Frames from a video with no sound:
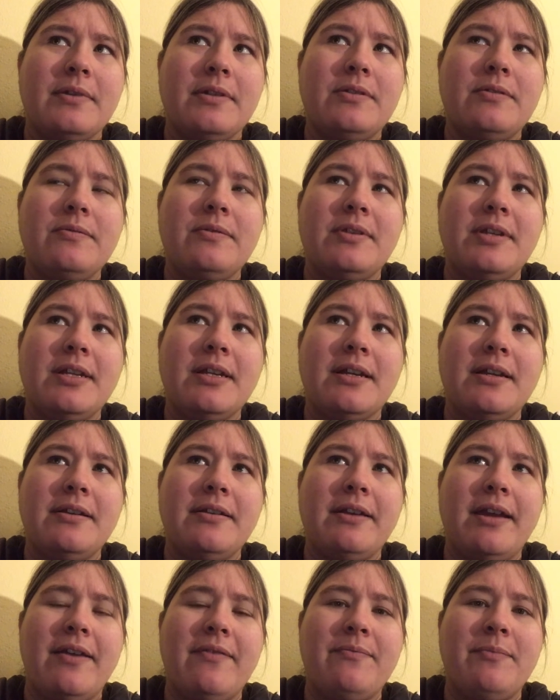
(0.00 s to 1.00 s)
don't think I
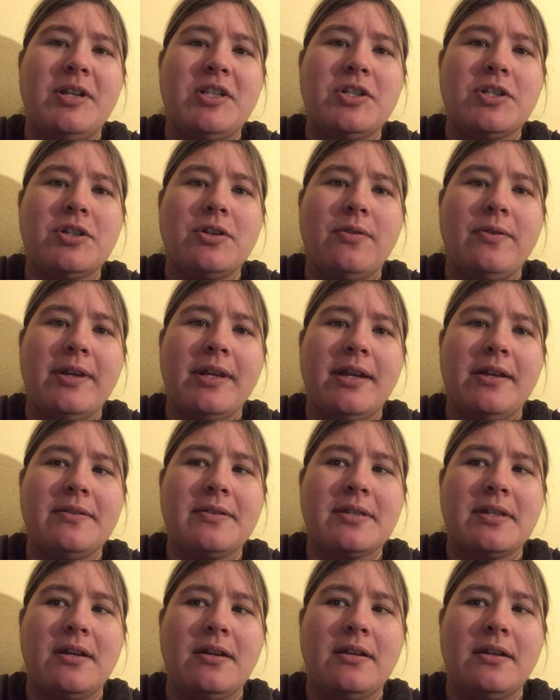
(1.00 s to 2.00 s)
have much going
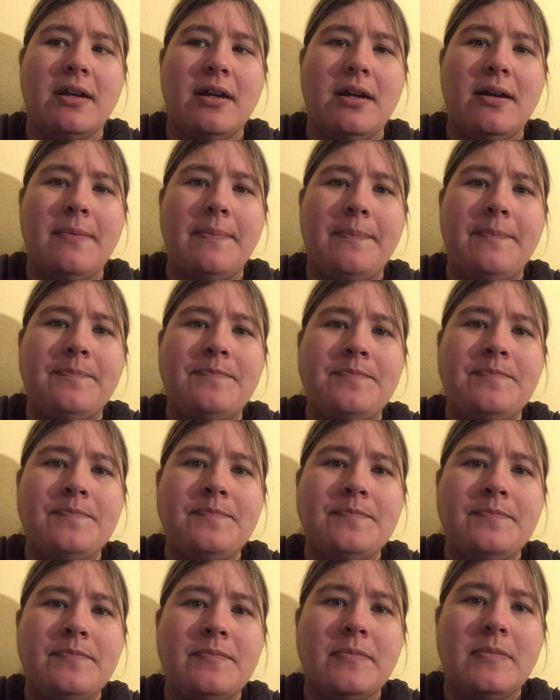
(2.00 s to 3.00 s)
else on.
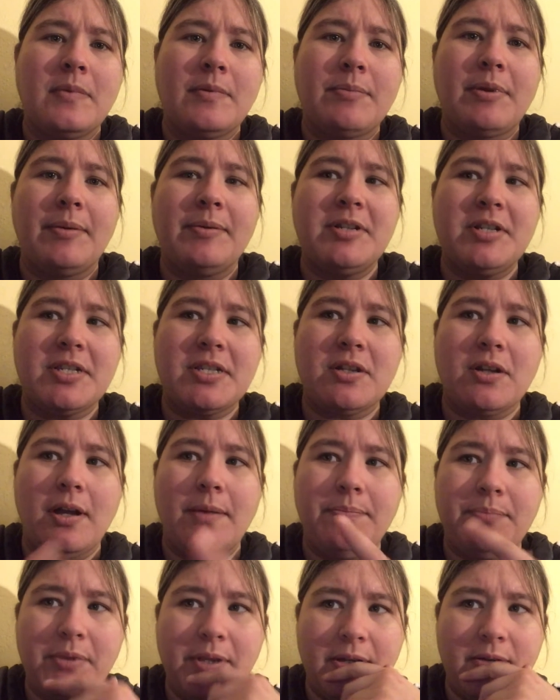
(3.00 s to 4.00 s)
Probably just
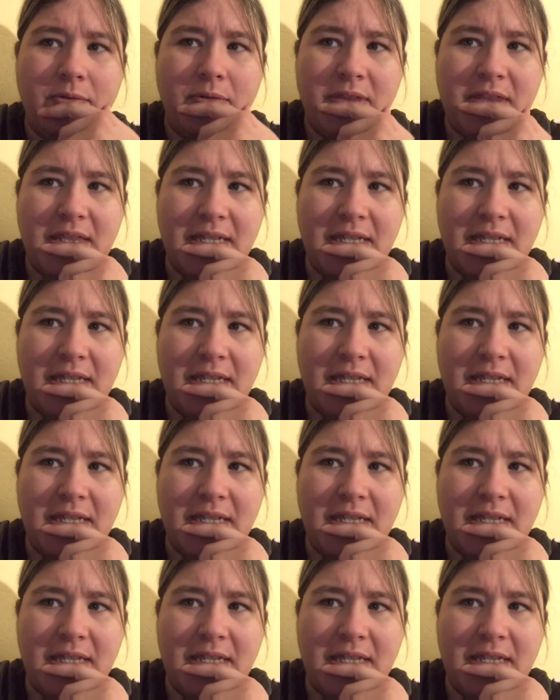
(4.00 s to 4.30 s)
upload